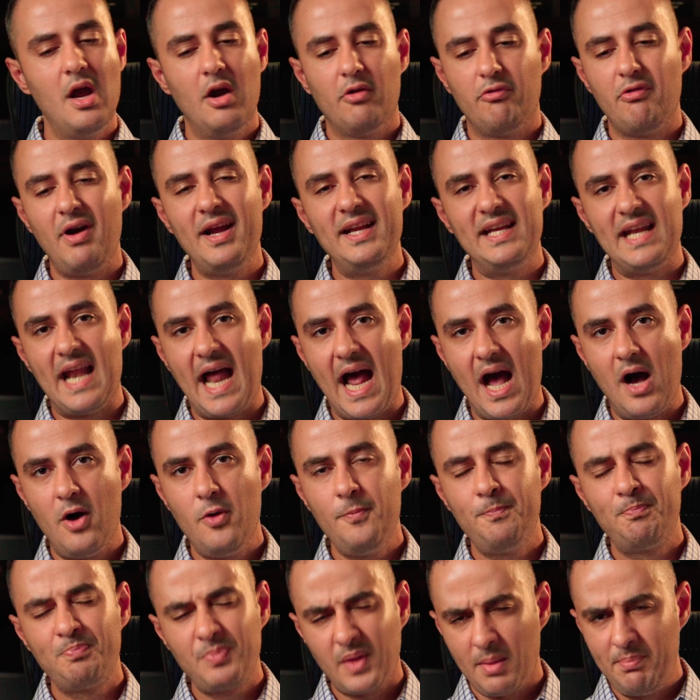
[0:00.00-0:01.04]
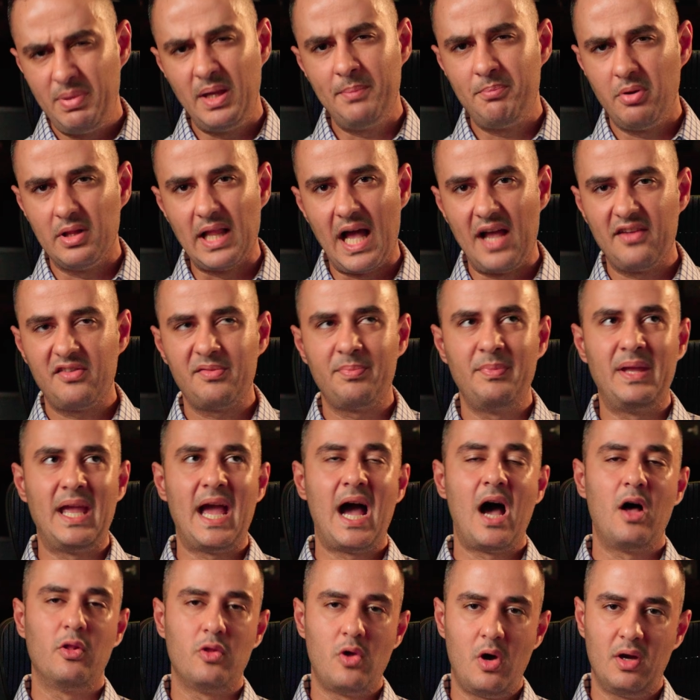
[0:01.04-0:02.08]
Right now, people ask me
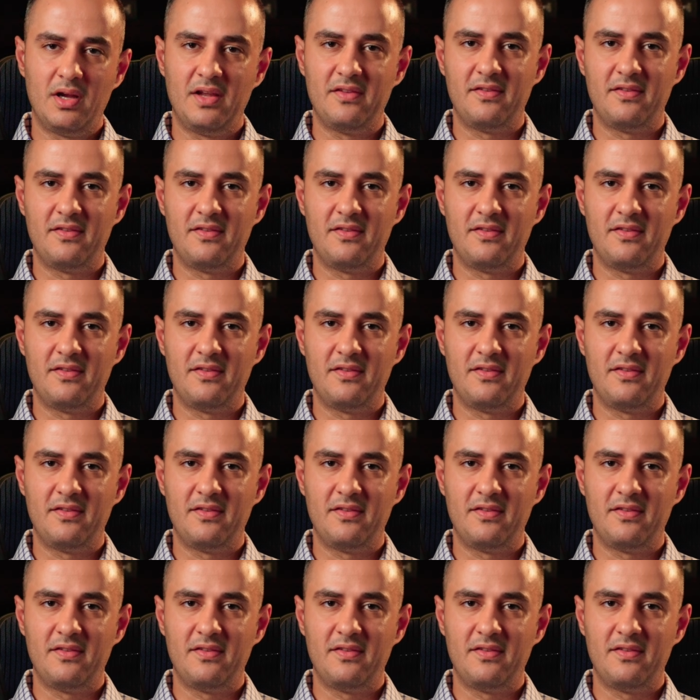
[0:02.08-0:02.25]
how long